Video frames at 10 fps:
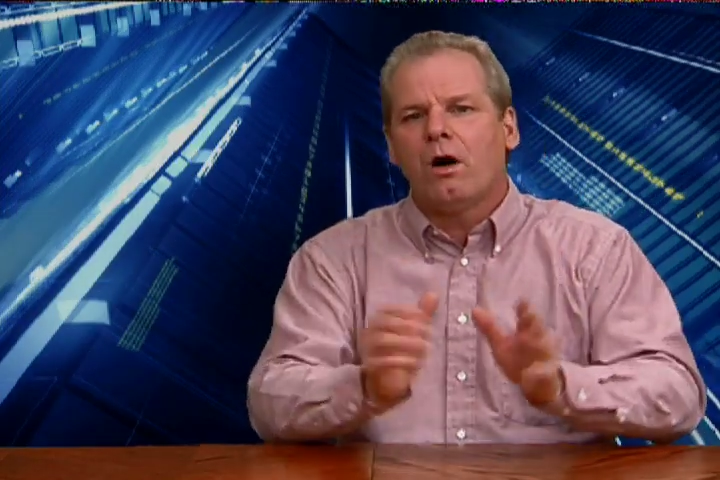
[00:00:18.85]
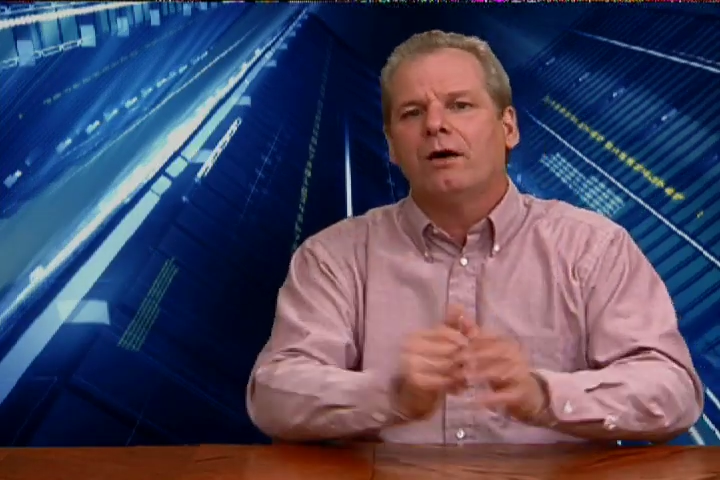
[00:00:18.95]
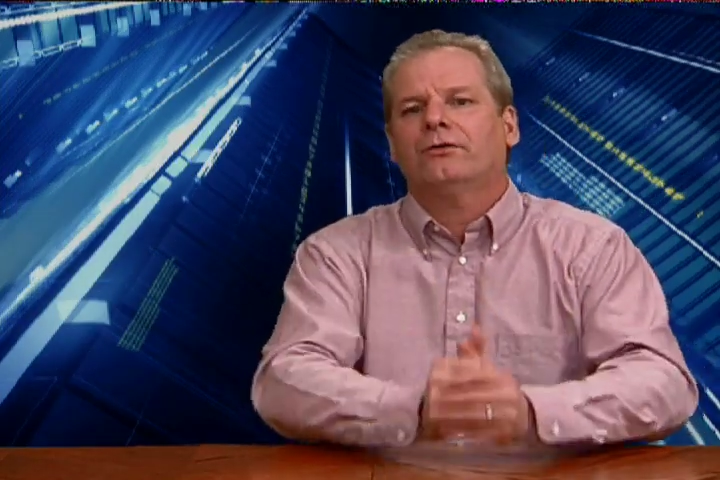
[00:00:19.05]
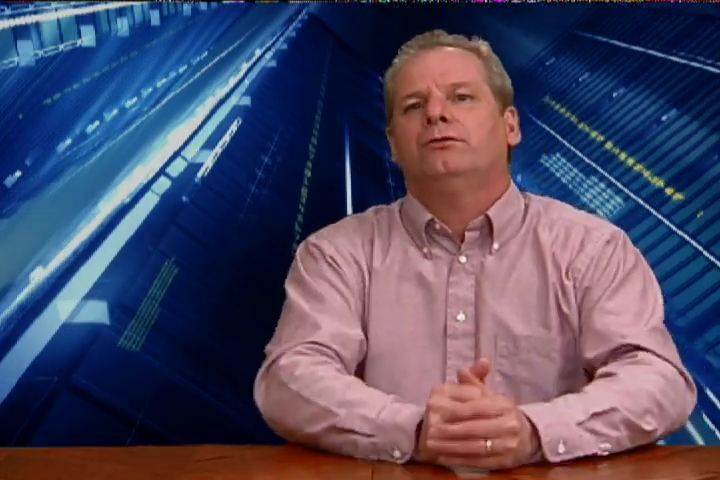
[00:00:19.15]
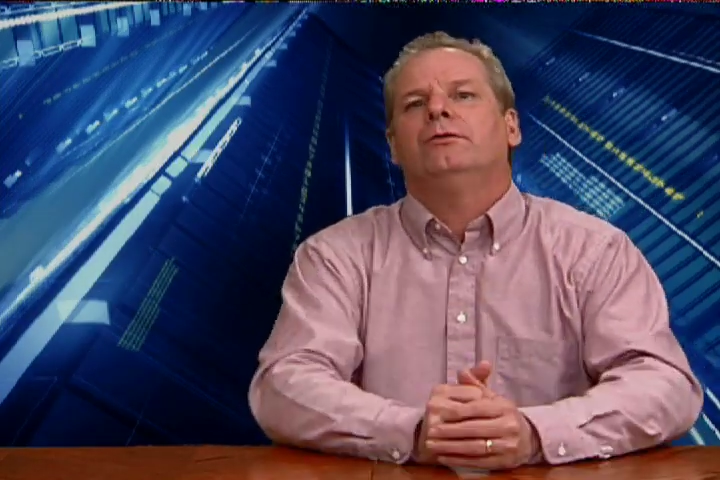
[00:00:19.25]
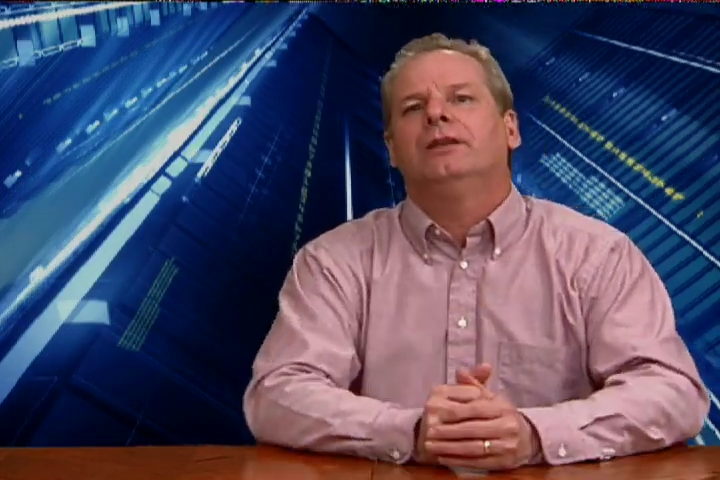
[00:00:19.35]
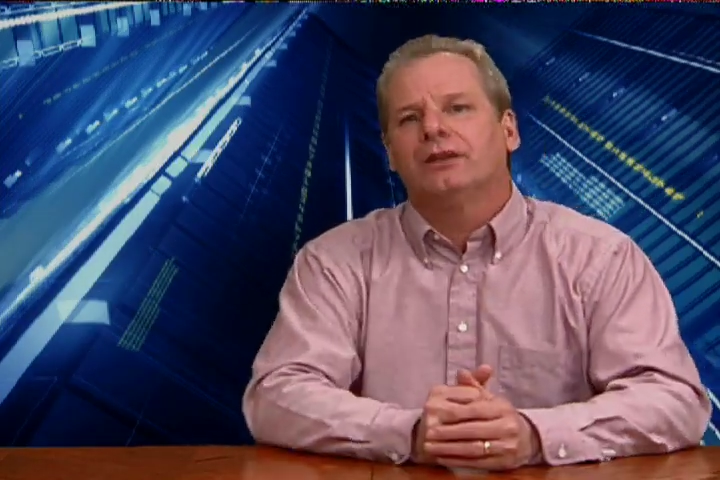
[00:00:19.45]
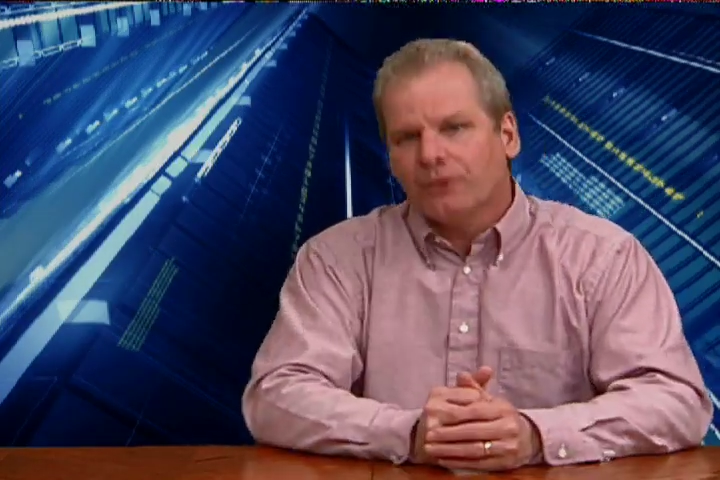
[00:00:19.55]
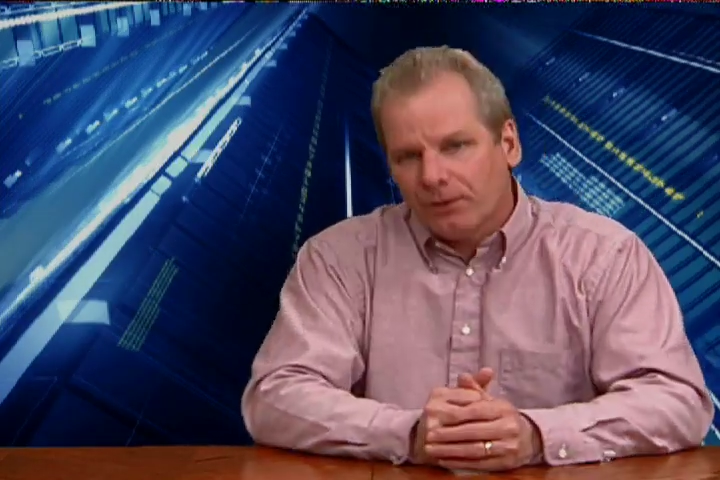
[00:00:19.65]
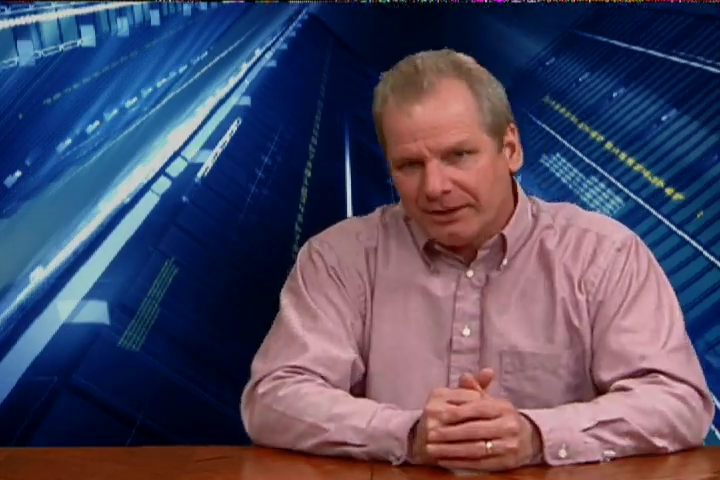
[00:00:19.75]
walk through
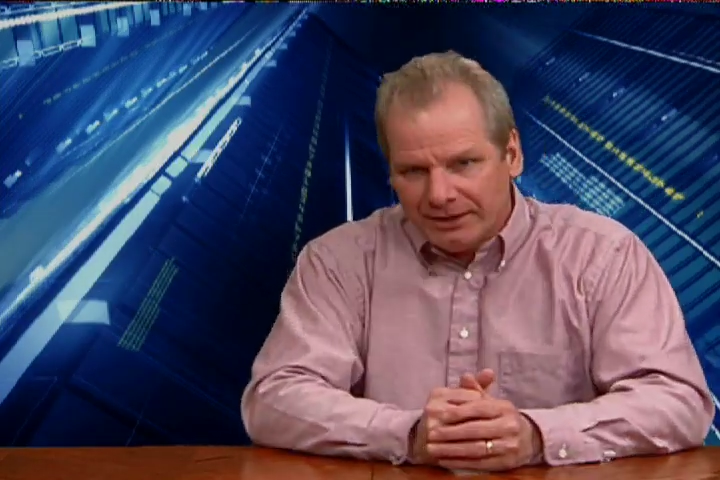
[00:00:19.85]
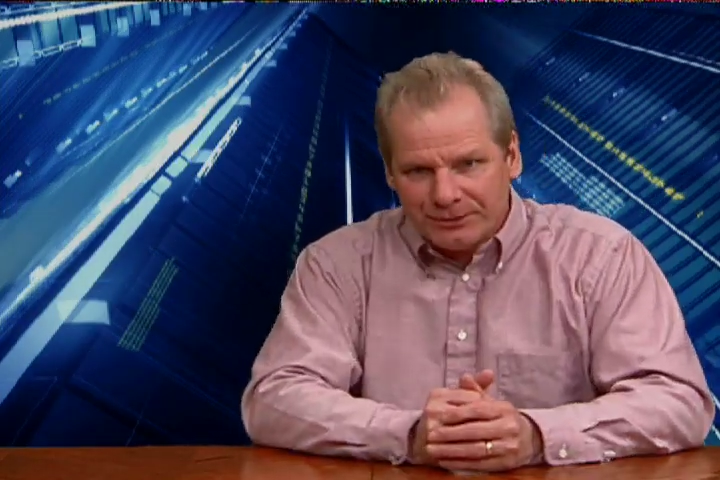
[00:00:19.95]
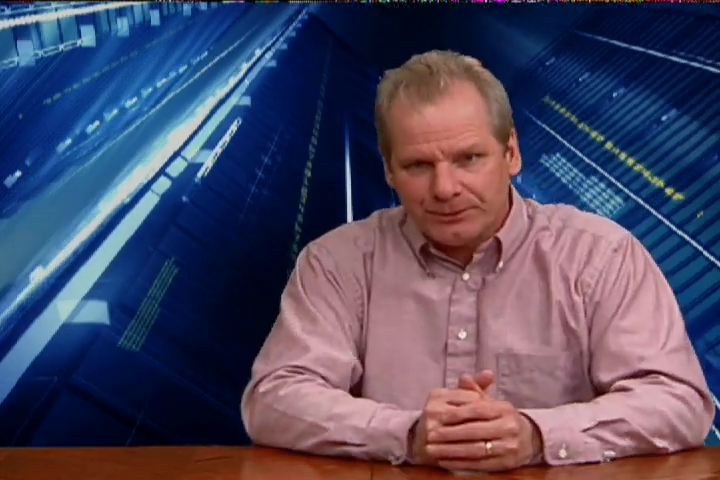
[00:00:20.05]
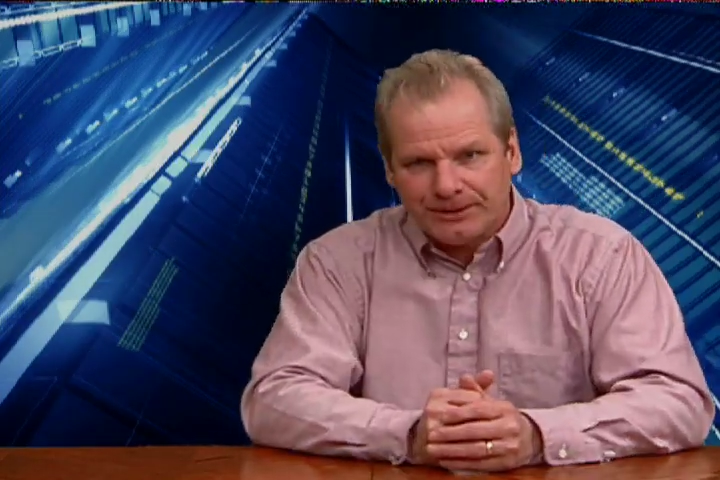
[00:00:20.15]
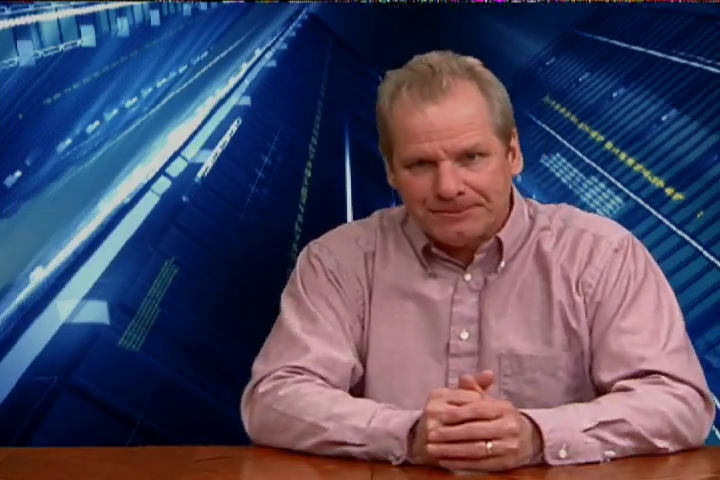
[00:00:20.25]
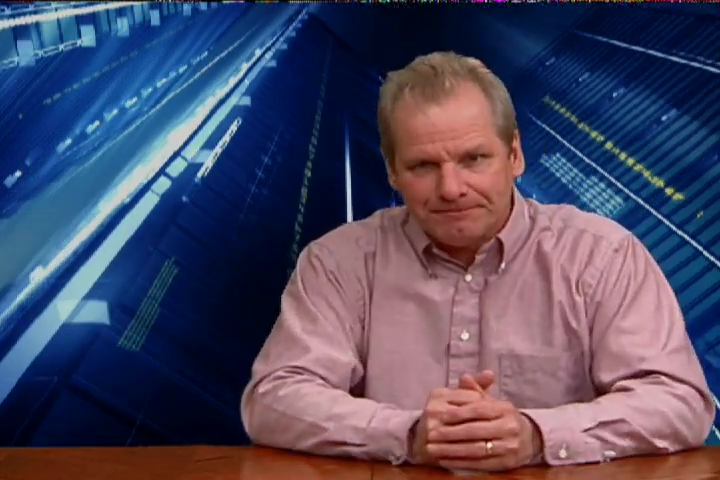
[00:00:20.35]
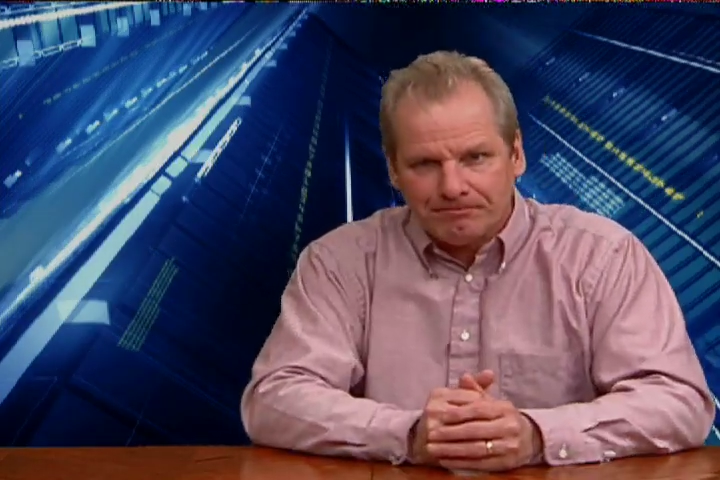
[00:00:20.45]
Illinois history.